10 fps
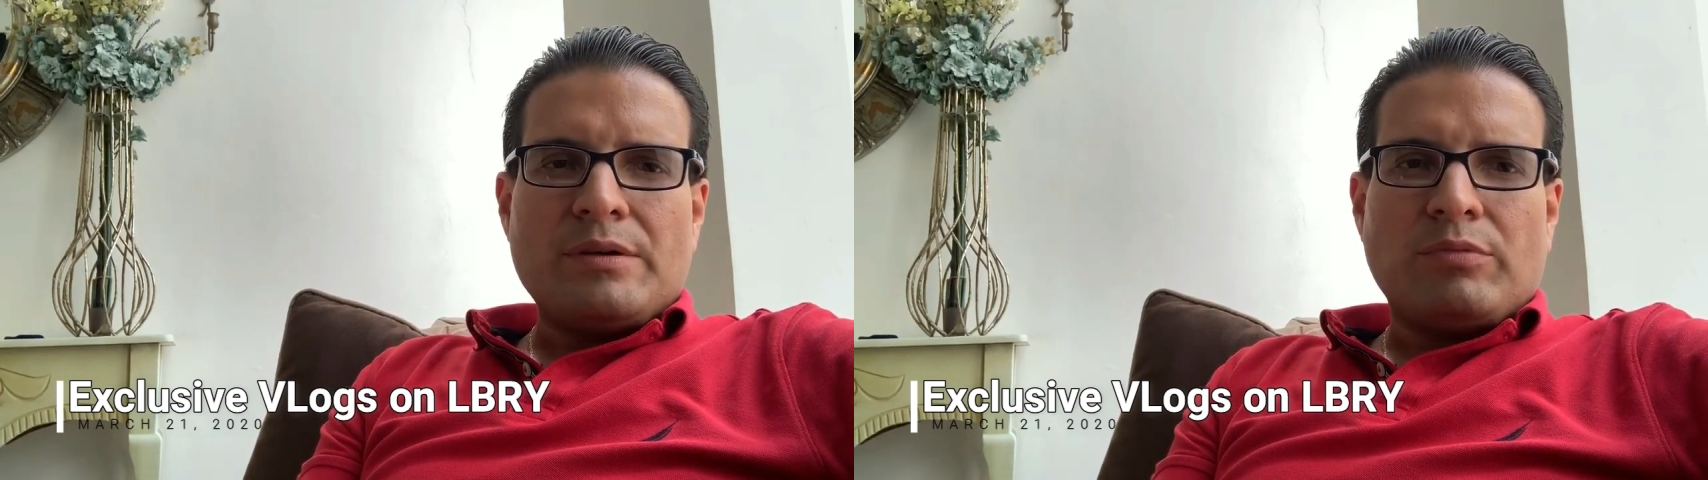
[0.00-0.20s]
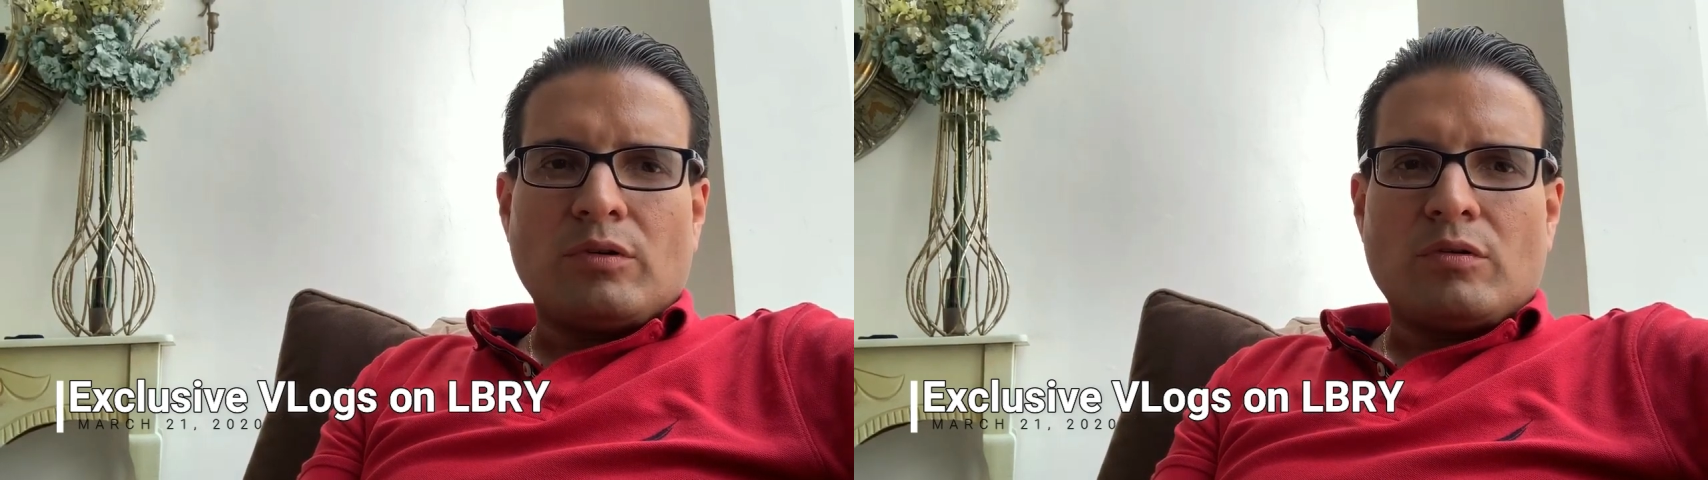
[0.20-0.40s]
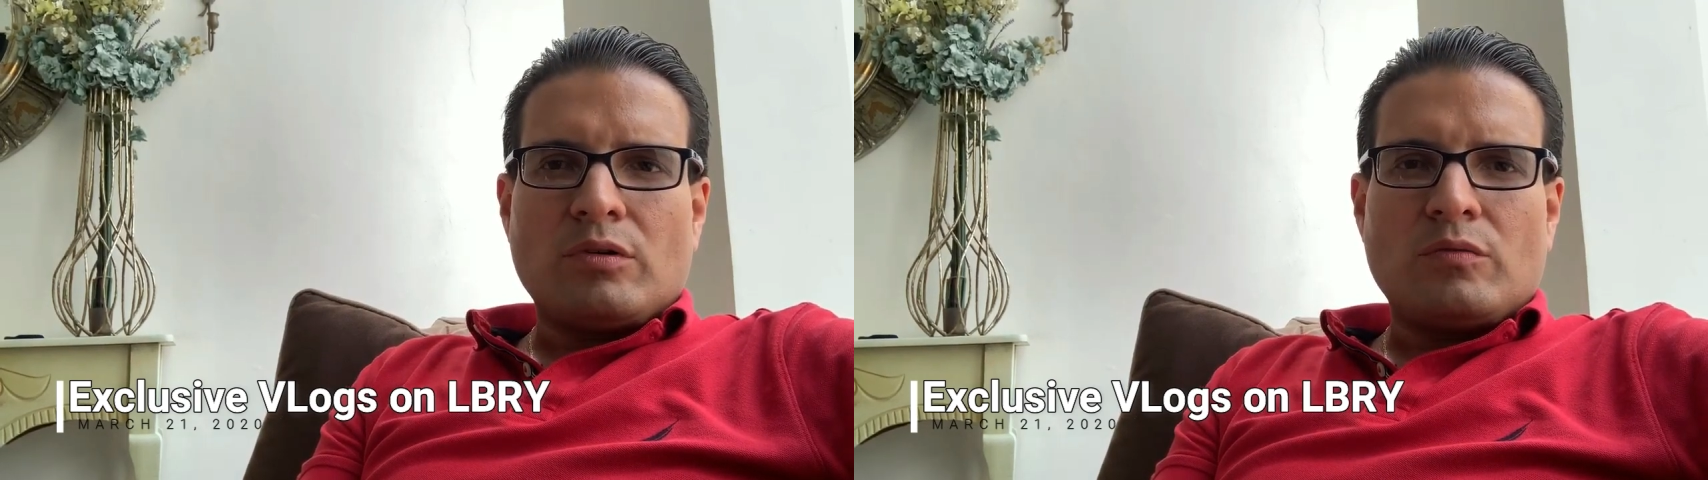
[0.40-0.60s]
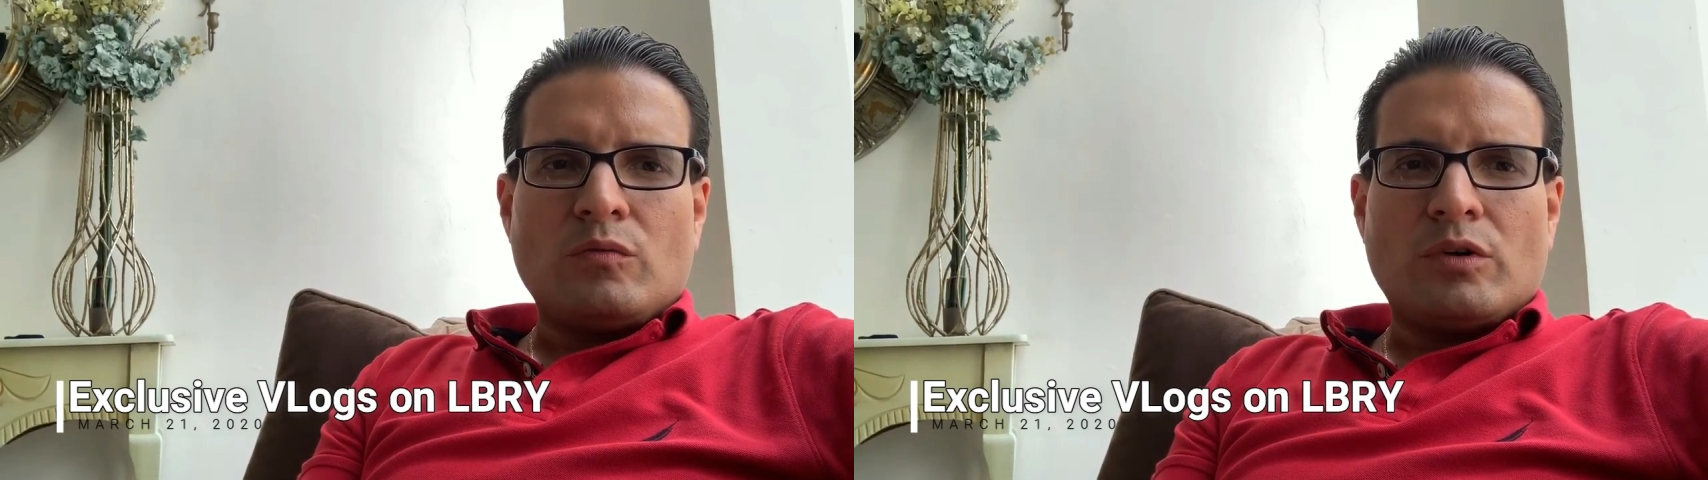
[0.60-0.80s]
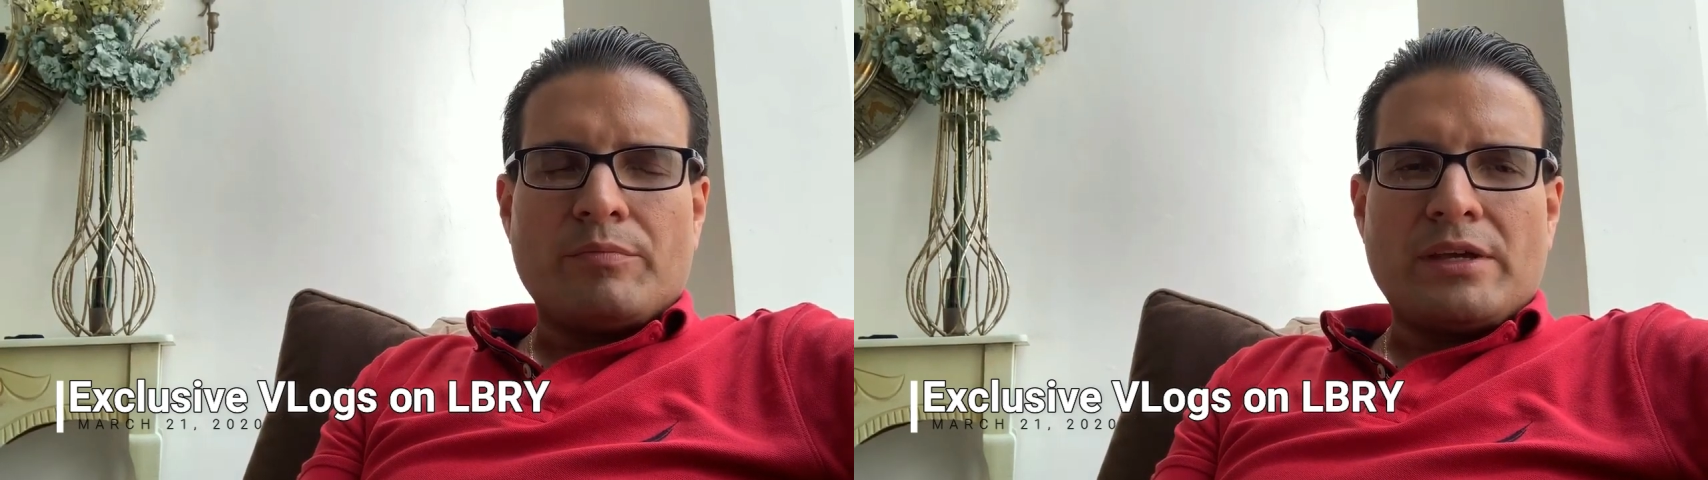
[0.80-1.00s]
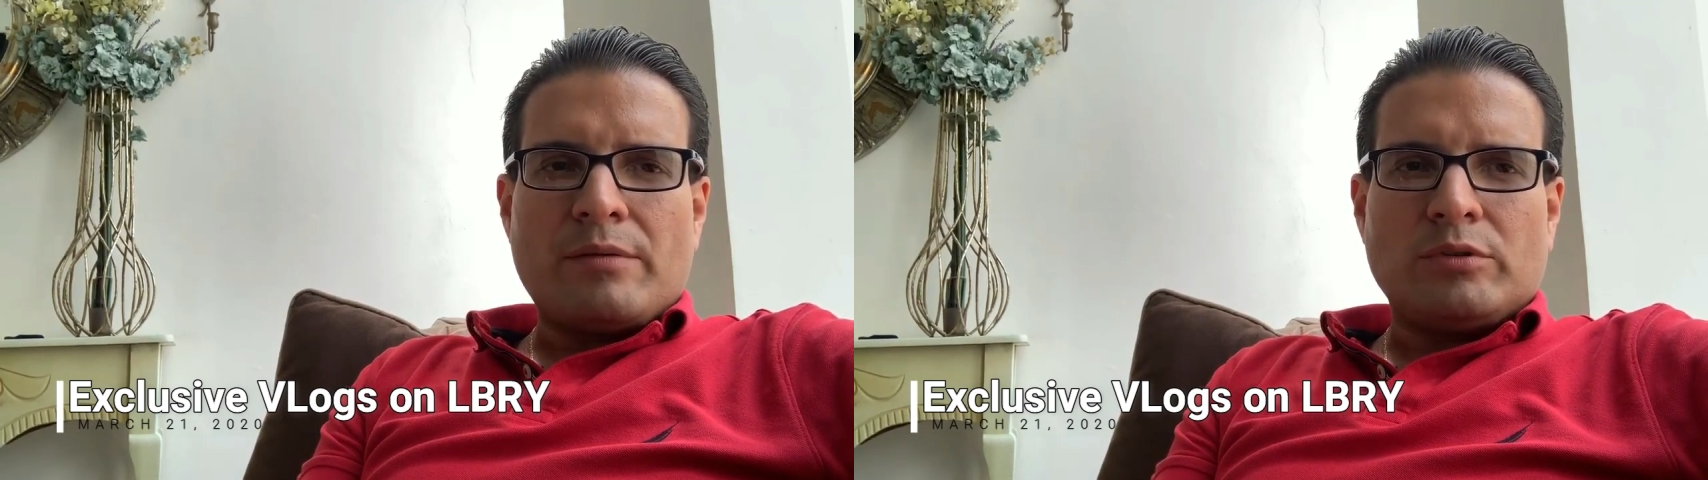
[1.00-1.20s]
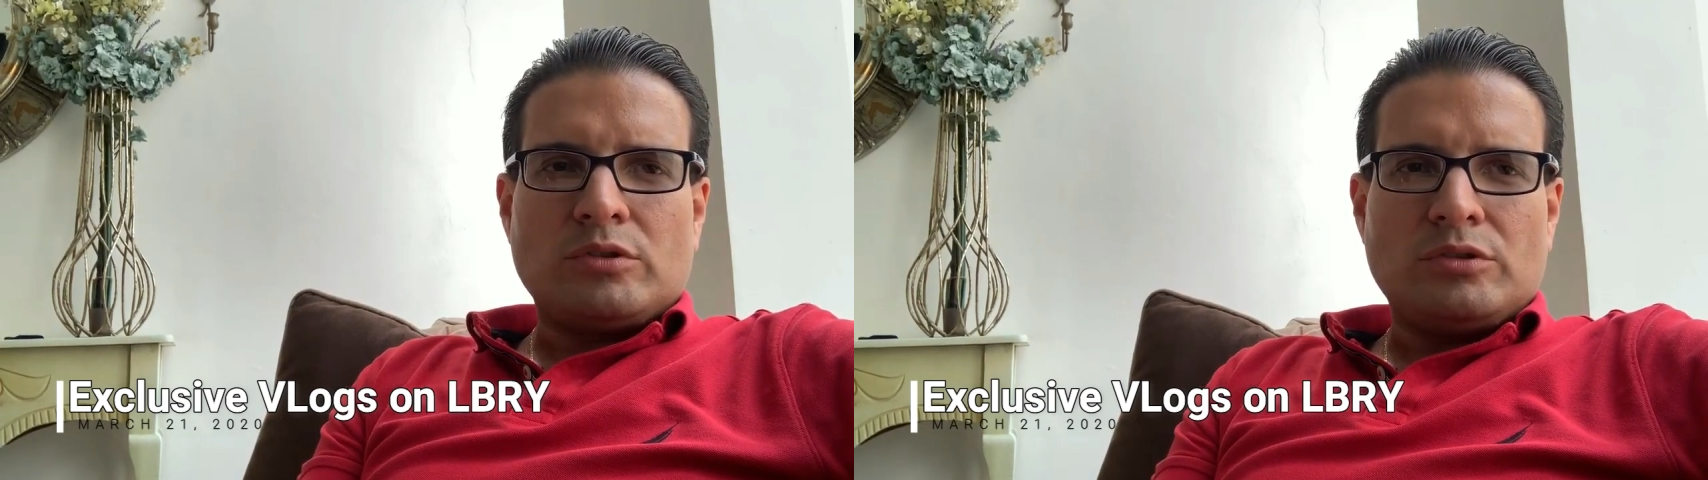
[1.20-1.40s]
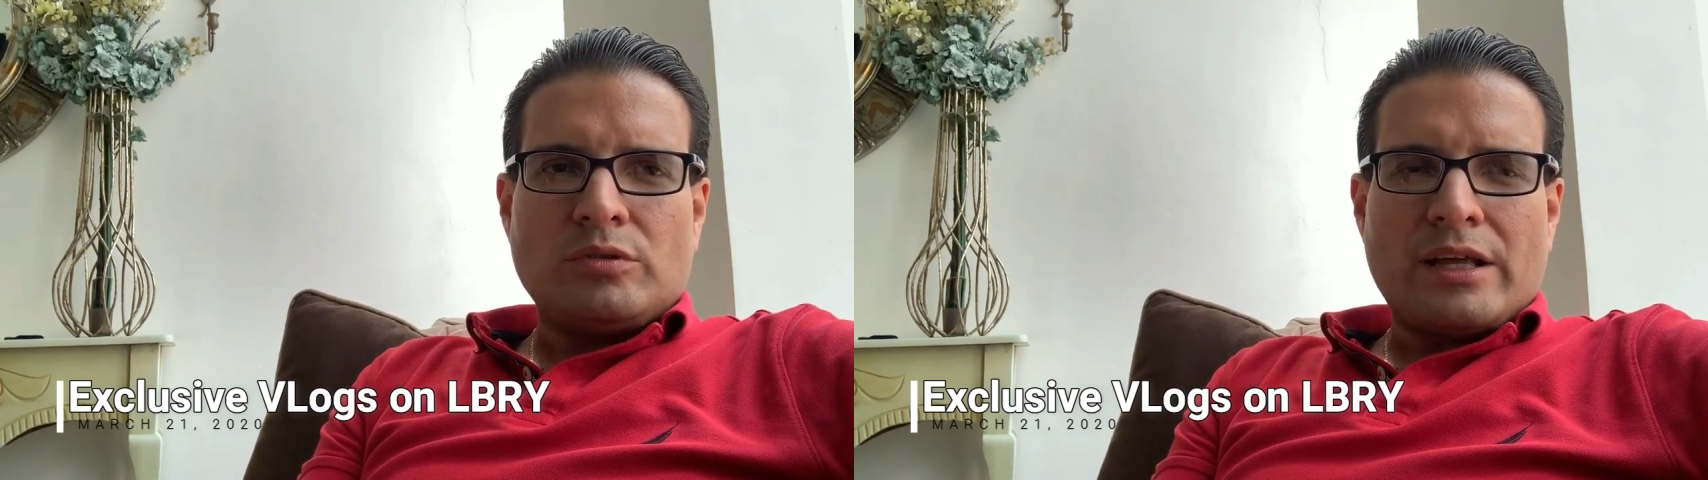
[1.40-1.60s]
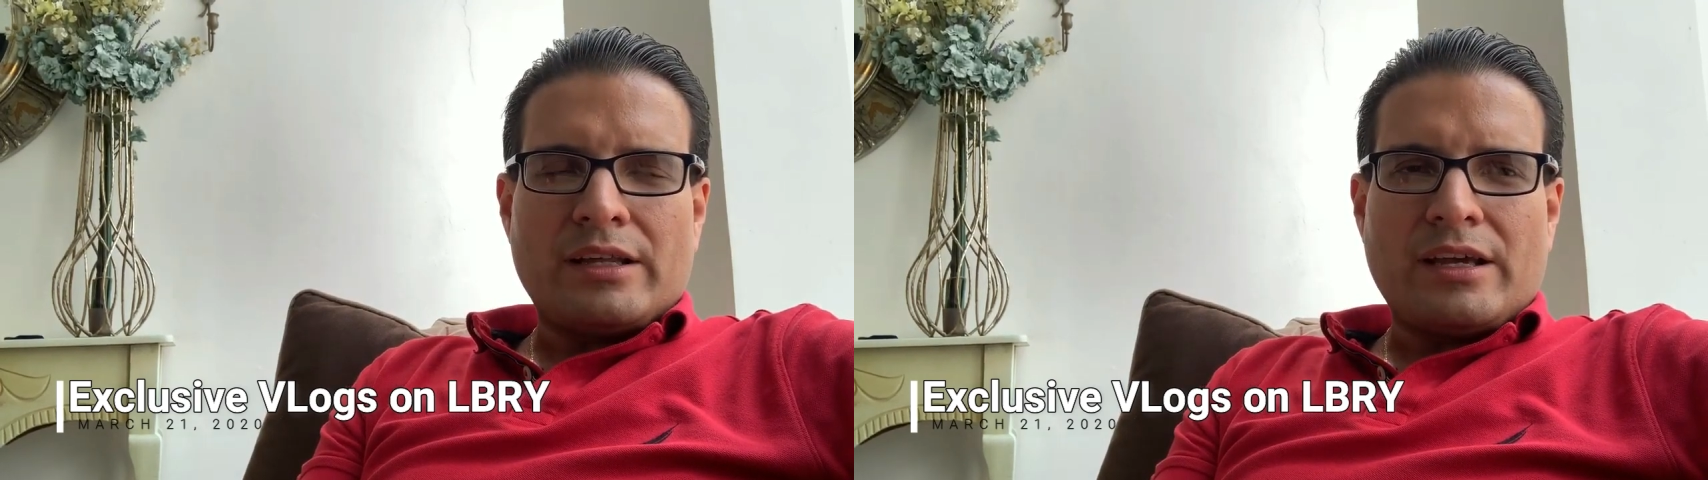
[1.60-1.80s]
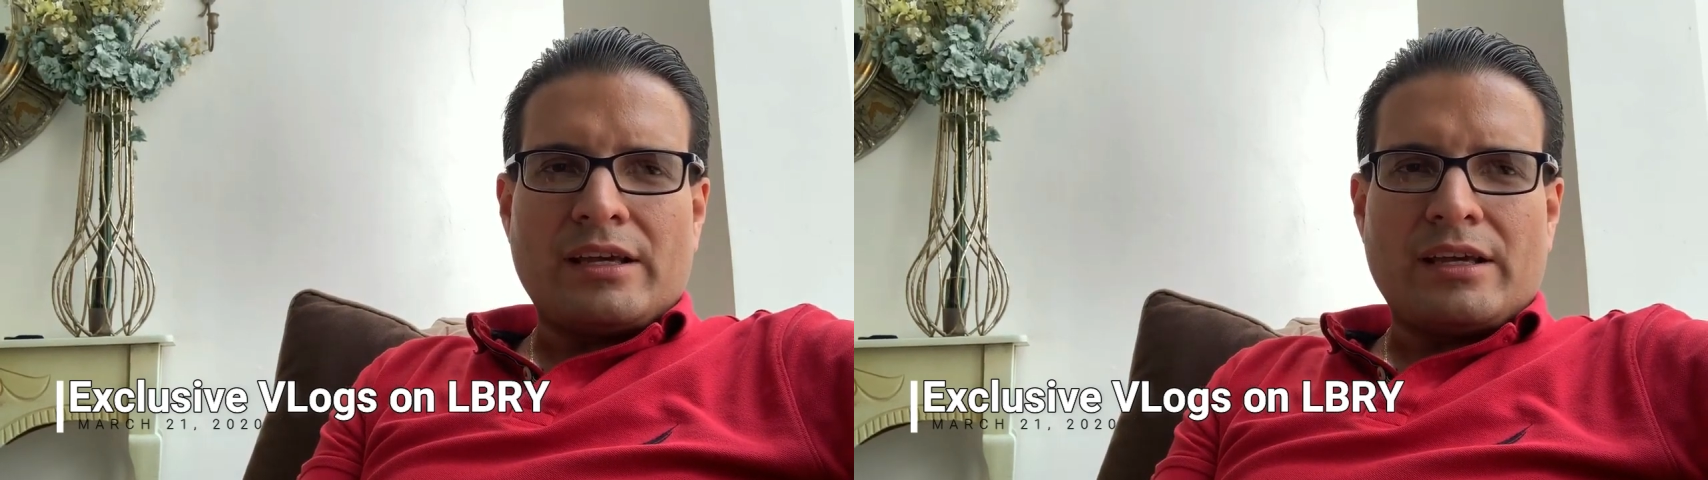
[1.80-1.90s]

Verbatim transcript: people wouldn't be able to do that,